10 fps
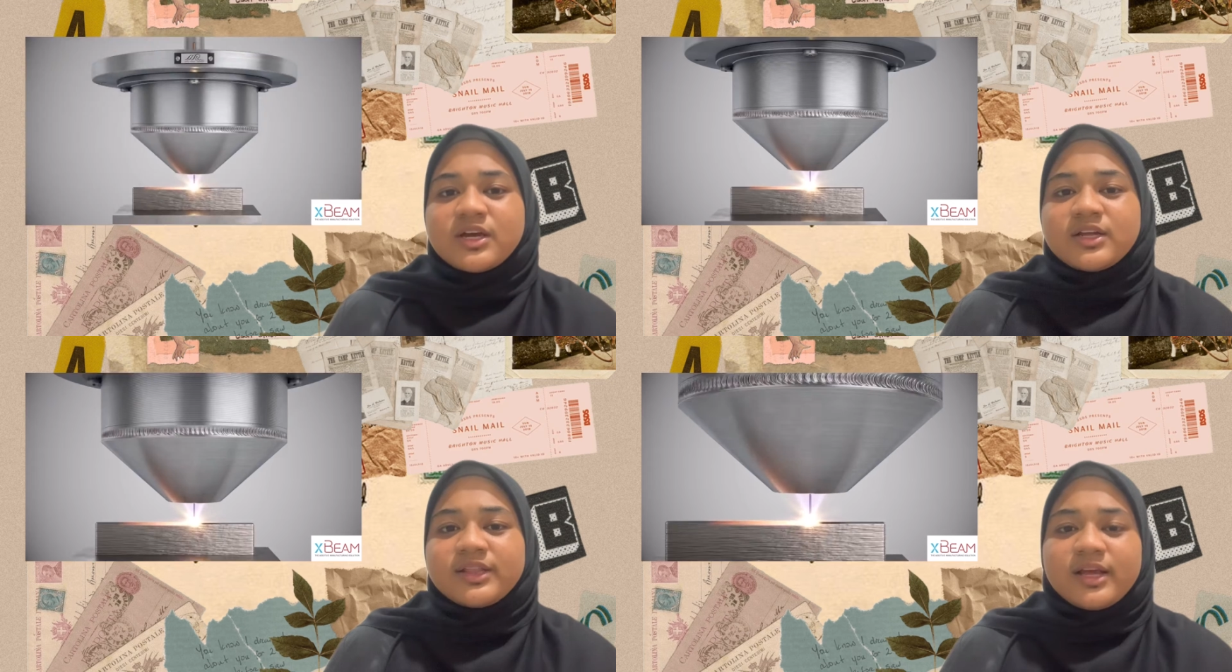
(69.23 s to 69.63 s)

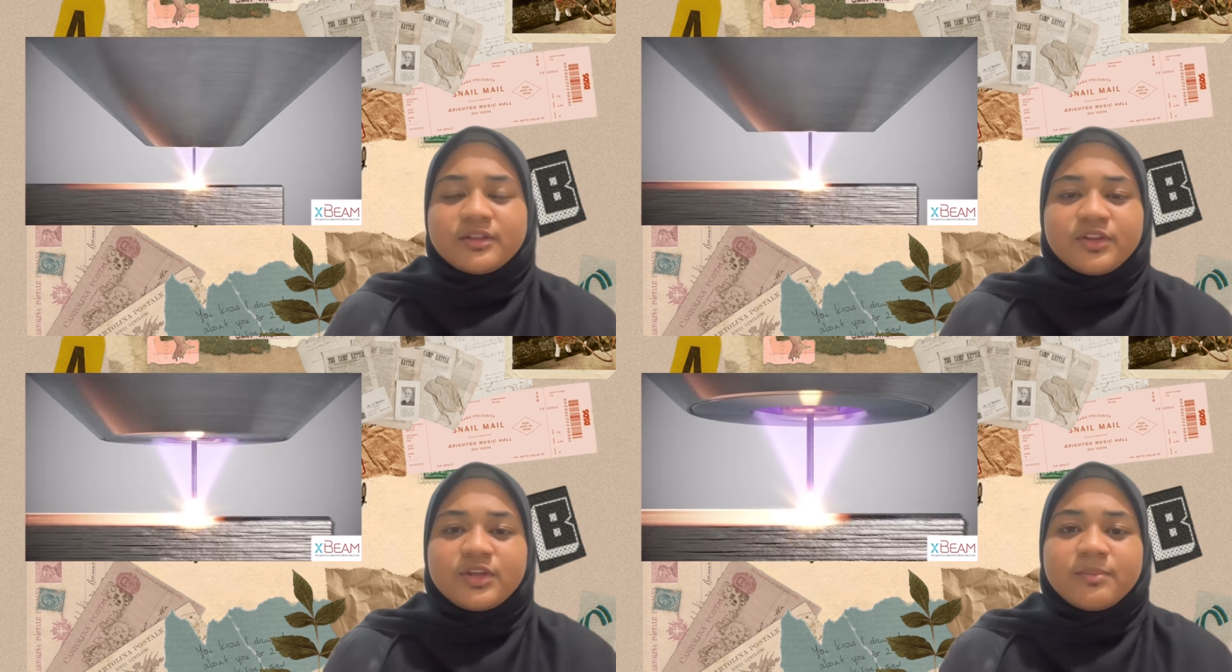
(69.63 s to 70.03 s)

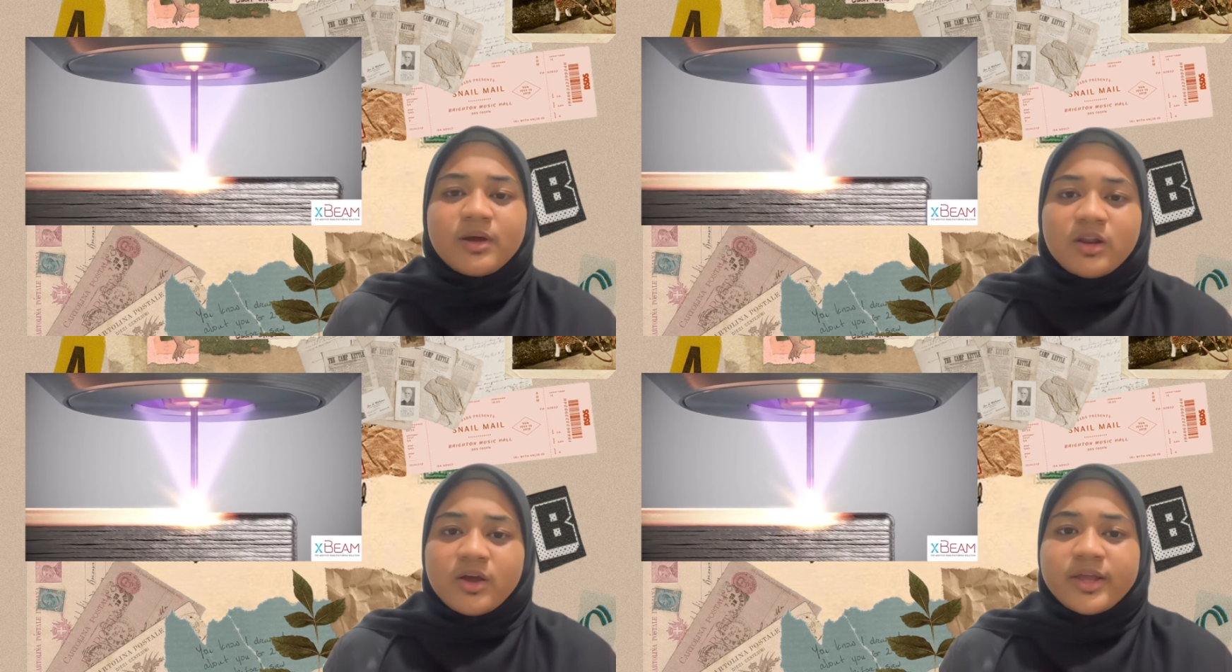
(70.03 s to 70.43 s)
titanium
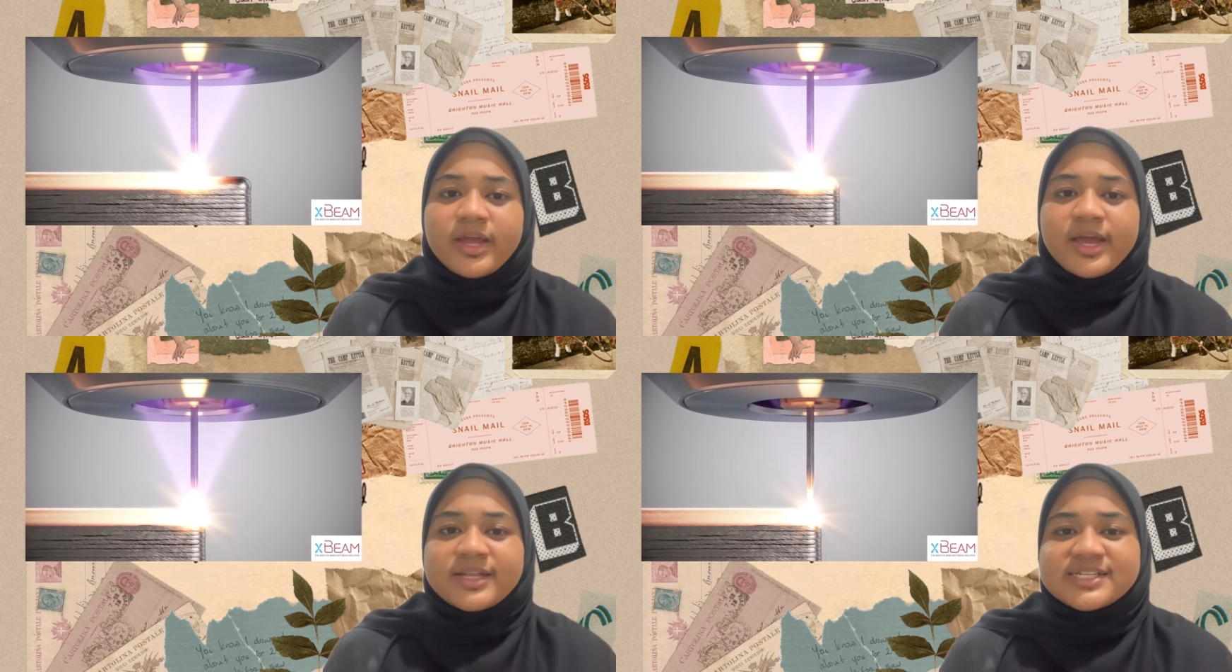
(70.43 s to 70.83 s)
alloy
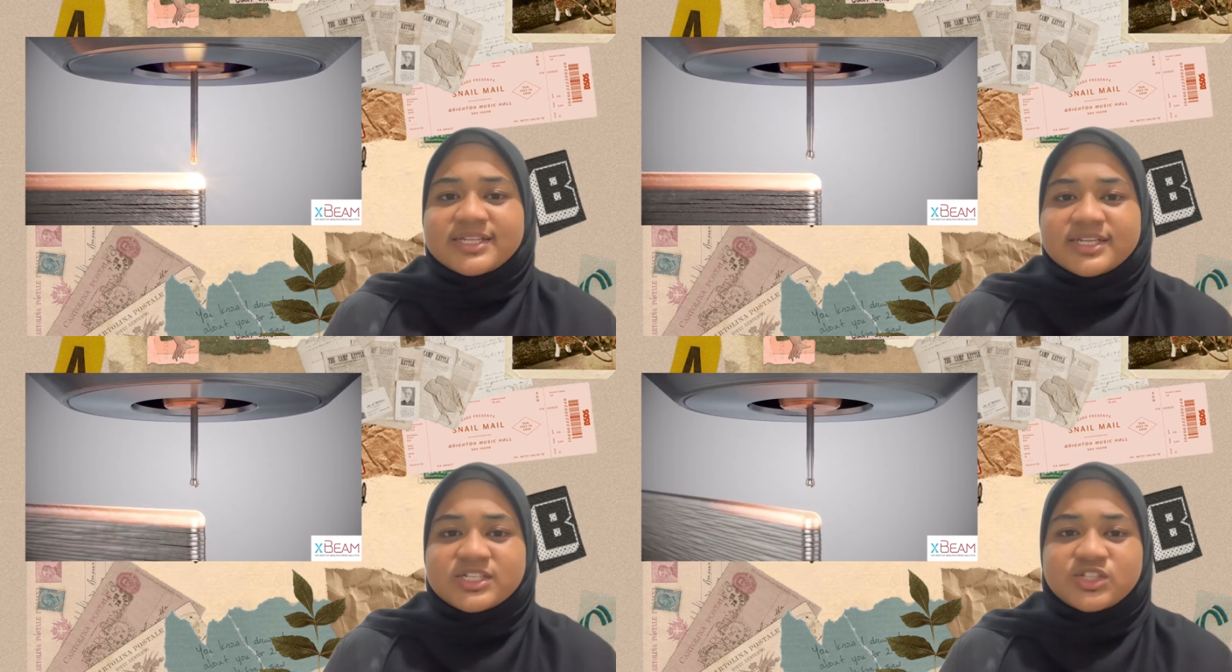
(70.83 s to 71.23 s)

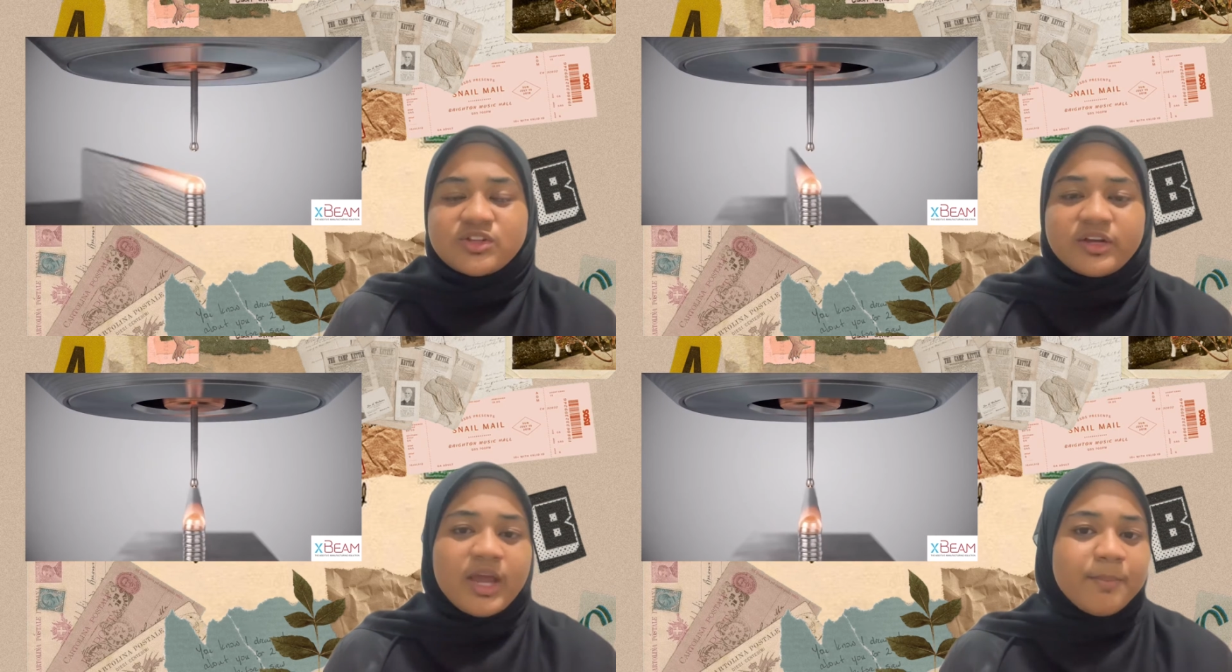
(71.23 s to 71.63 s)
and is
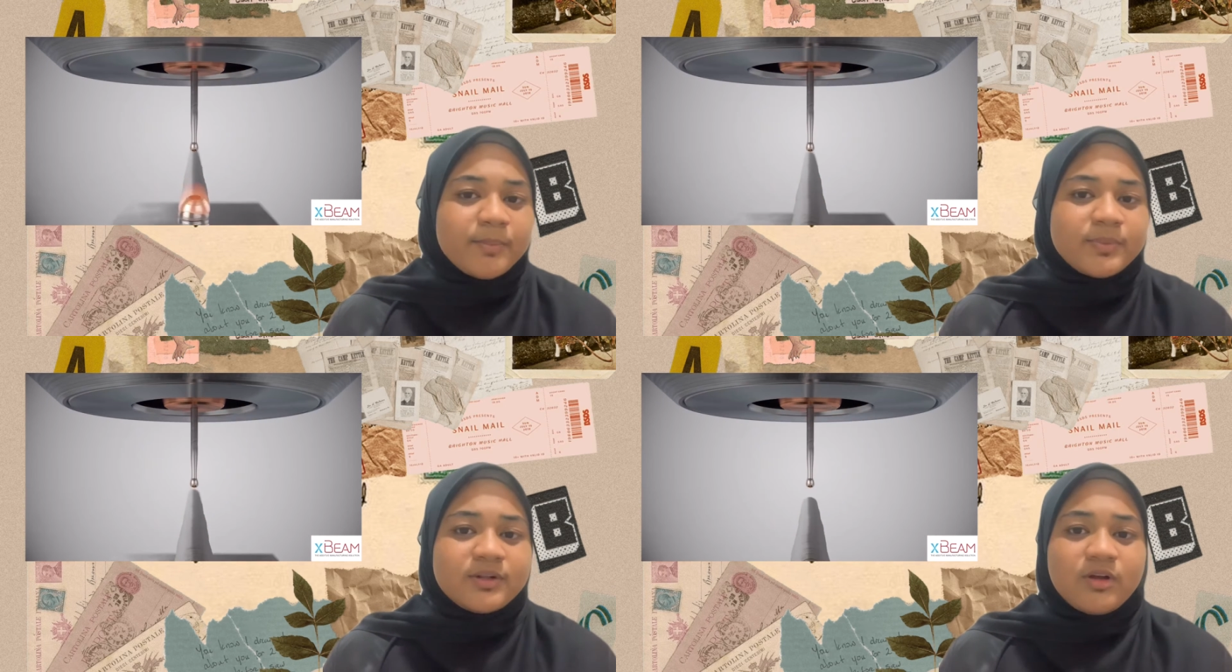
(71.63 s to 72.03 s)
not
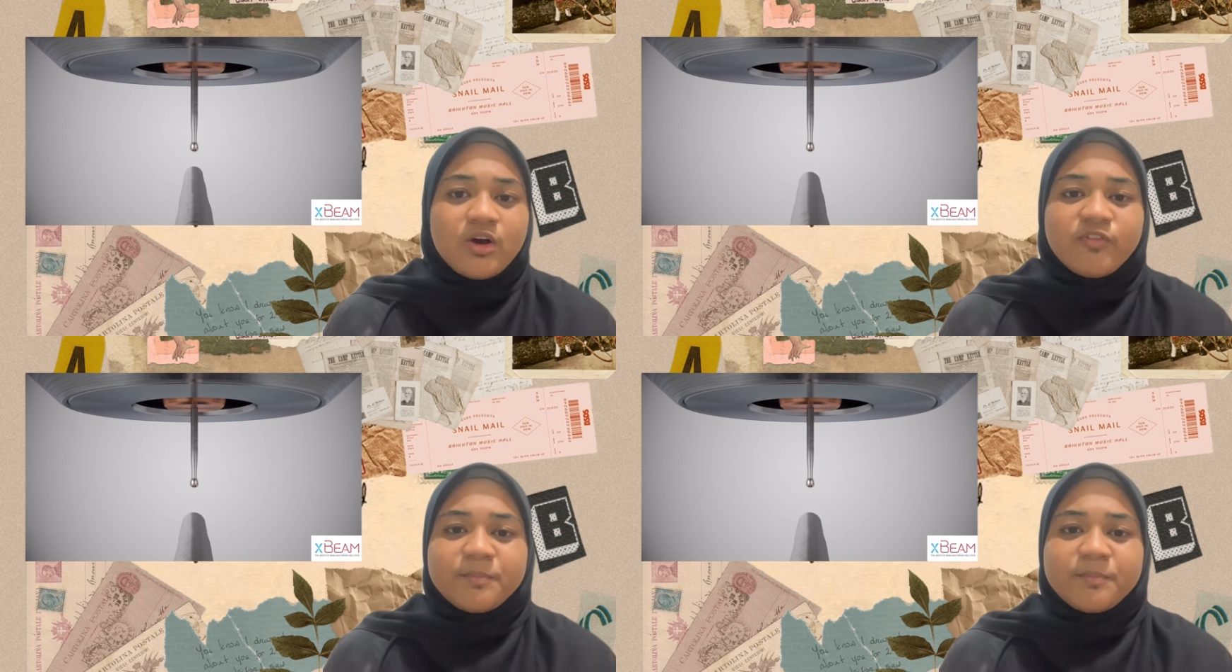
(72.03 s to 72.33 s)
capable of